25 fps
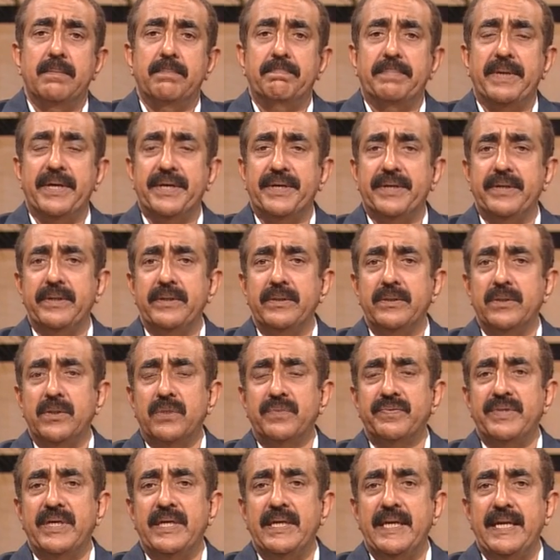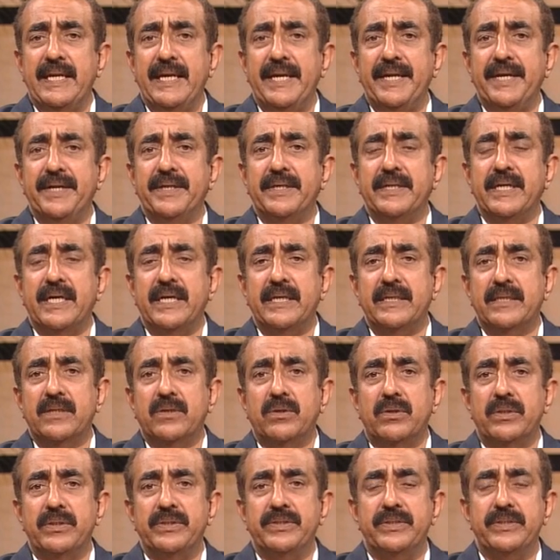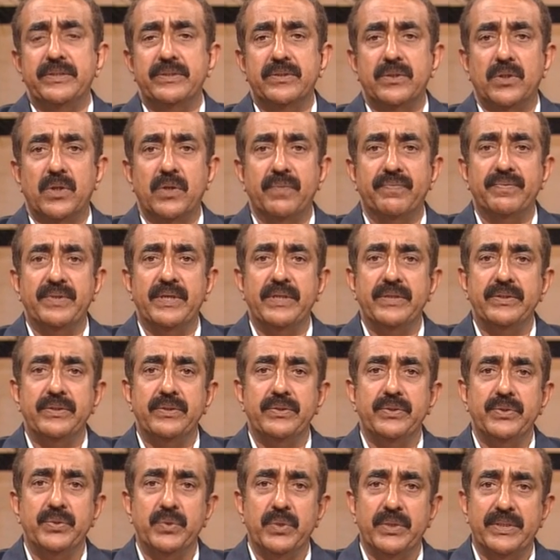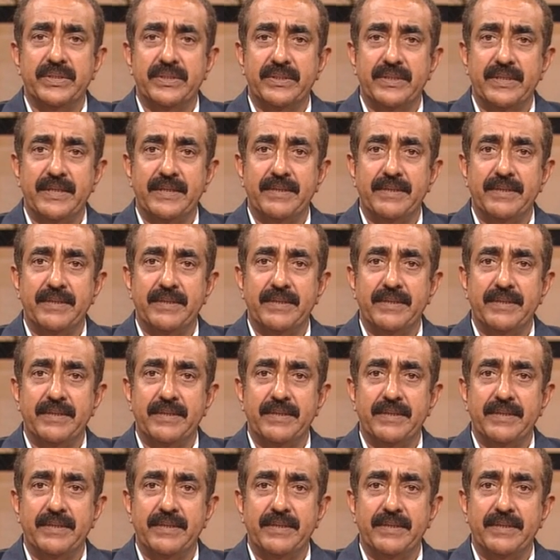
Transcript: pattern of the land grant colleges of the USA.